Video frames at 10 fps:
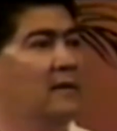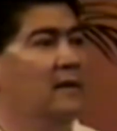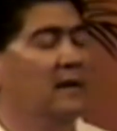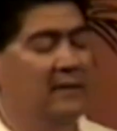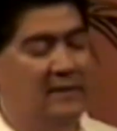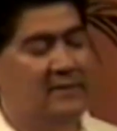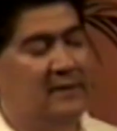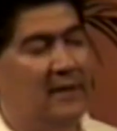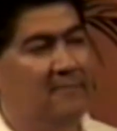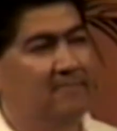And they
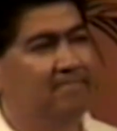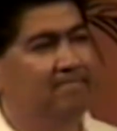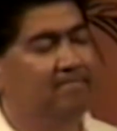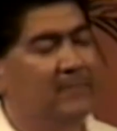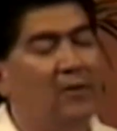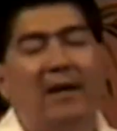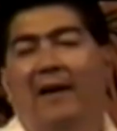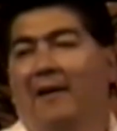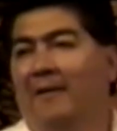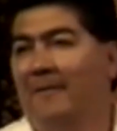said, Okay.
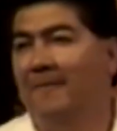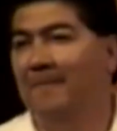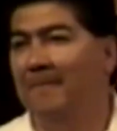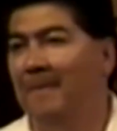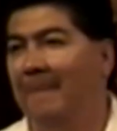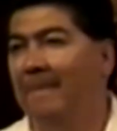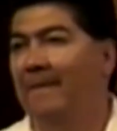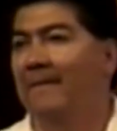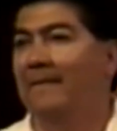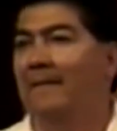
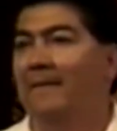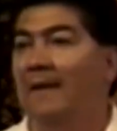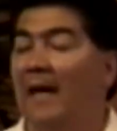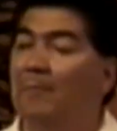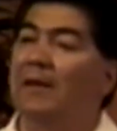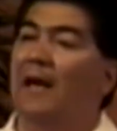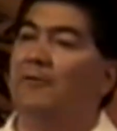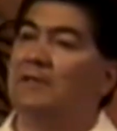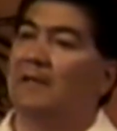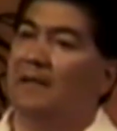They gave me the
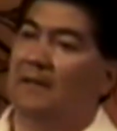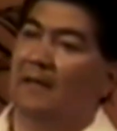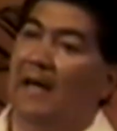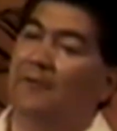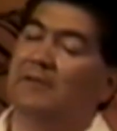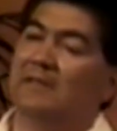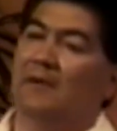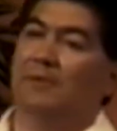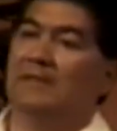address, address and we